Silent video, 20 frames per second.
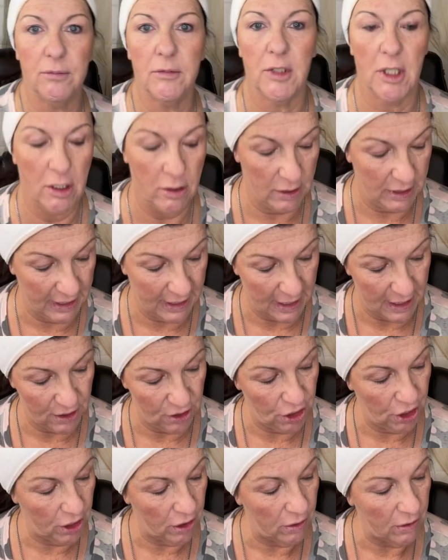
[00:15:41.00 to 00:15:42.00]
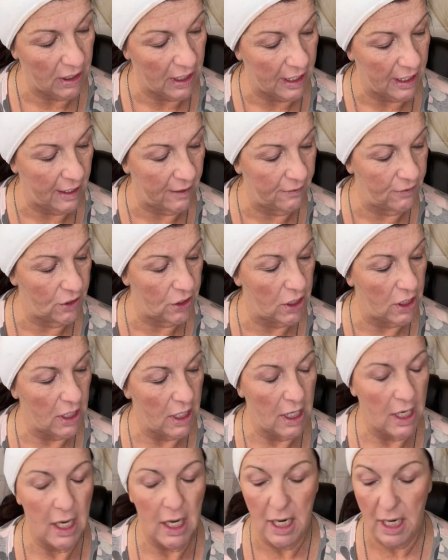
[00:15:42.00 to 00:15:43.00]
I only got 2 left.
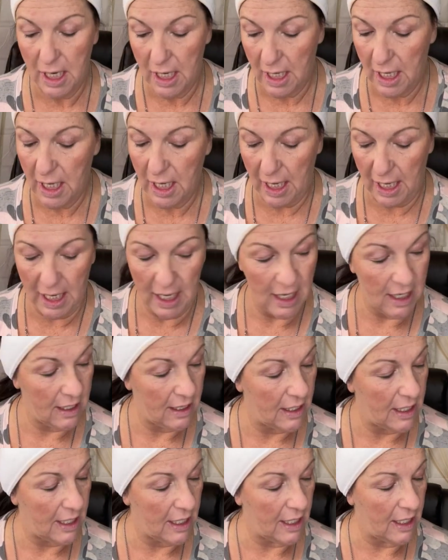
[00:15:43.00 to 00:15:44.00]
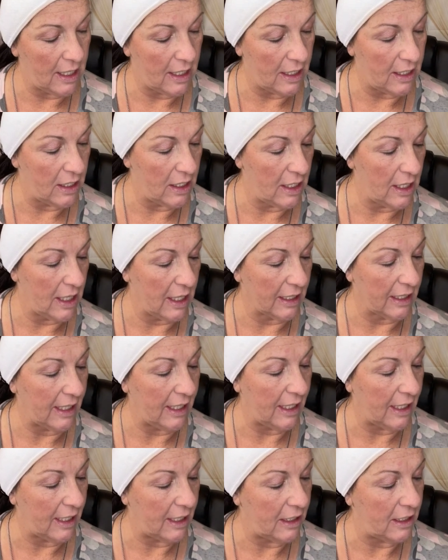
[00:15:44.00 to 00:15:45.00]
And then,
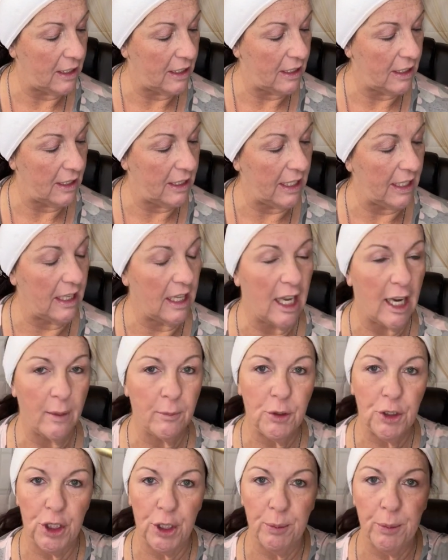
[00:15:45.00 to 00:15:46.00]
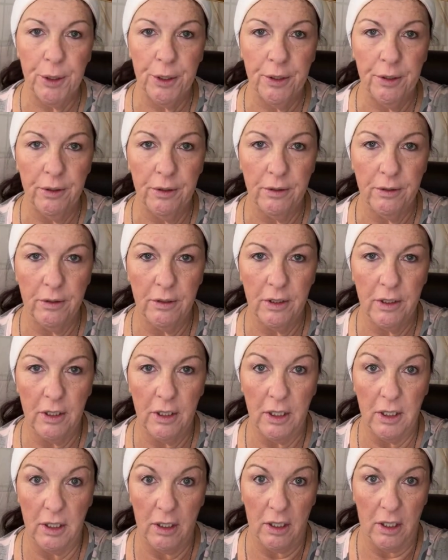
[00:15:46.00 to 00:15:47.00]
again, the lime shimmer.
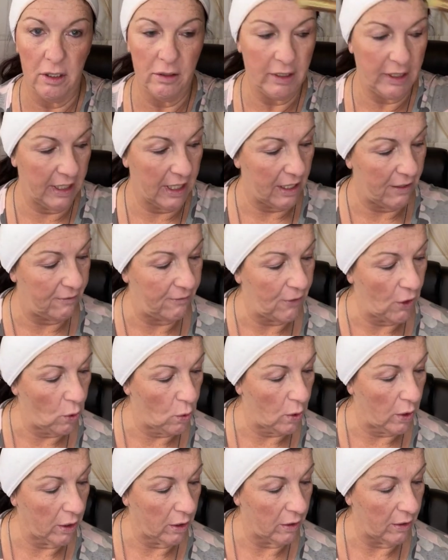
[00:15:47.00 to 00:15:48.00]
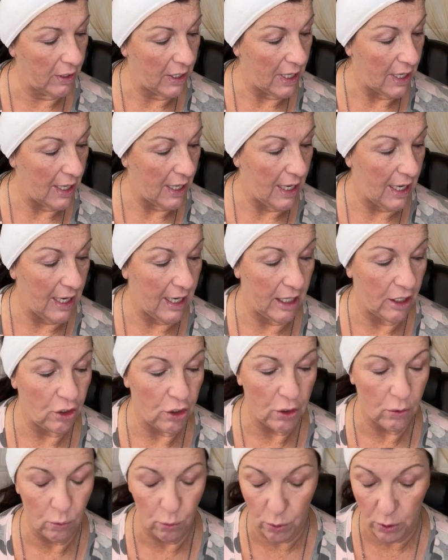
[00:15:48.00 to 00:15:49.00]
Only got 4.
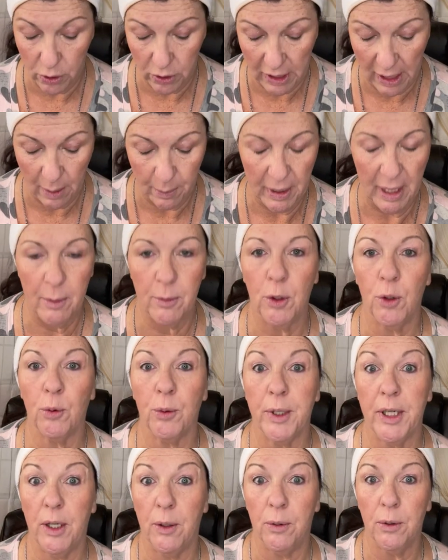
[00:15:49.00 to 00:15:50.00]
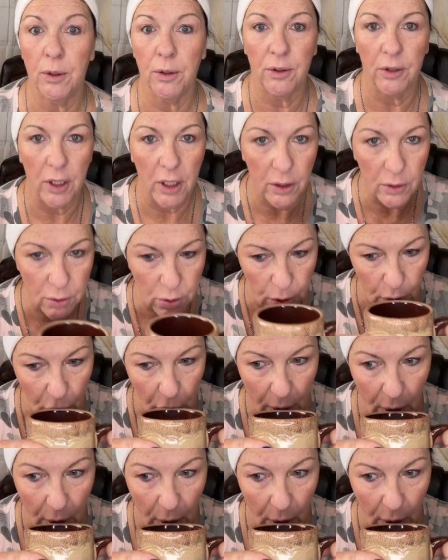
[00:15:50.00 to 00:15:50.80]
And we'll not be able to reorder those.